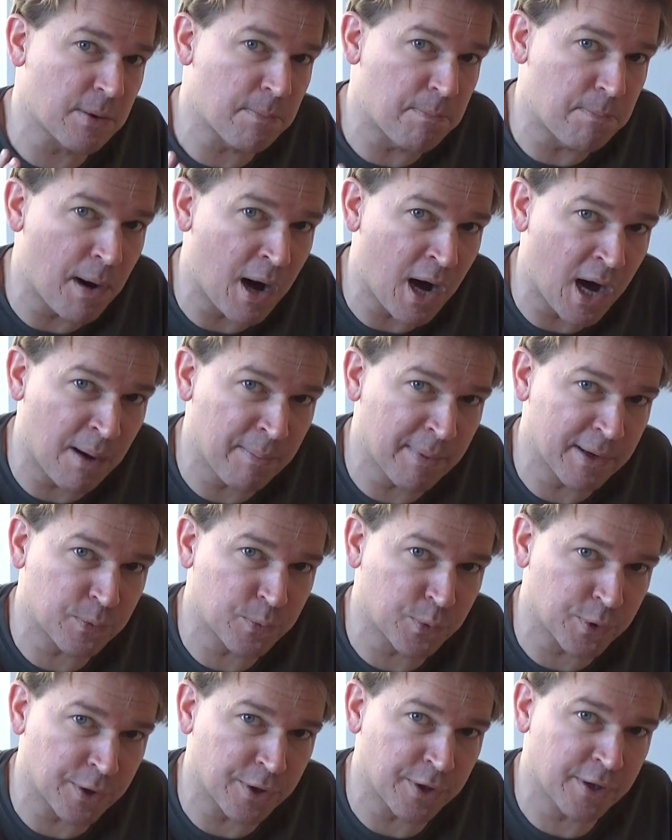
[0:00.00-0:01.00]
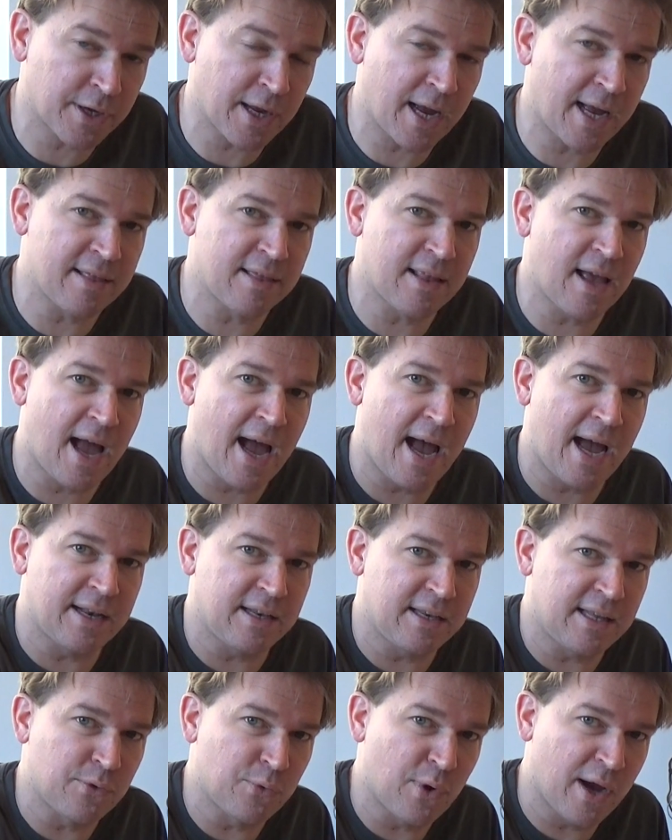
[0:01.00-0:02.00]
a bomb at work and
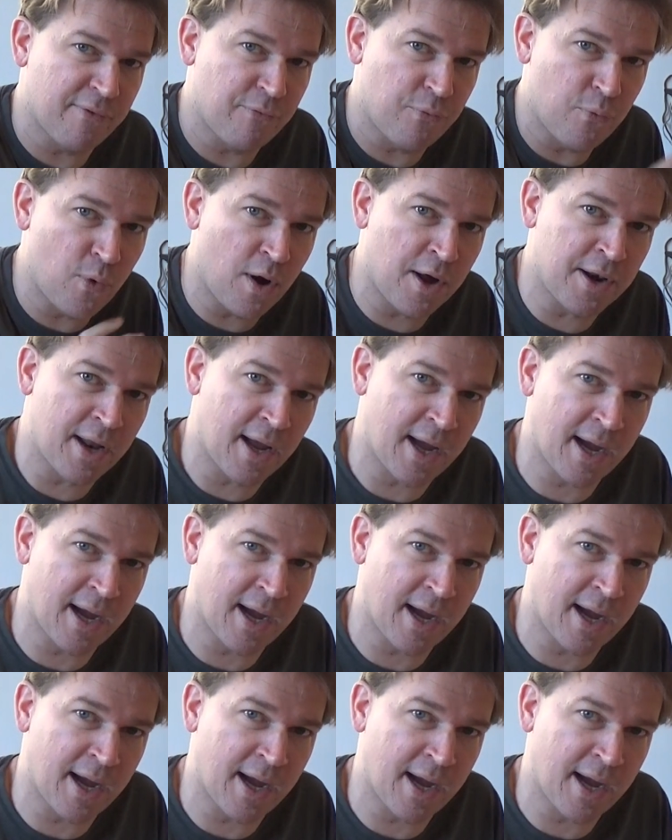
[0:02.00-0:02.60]
that you have one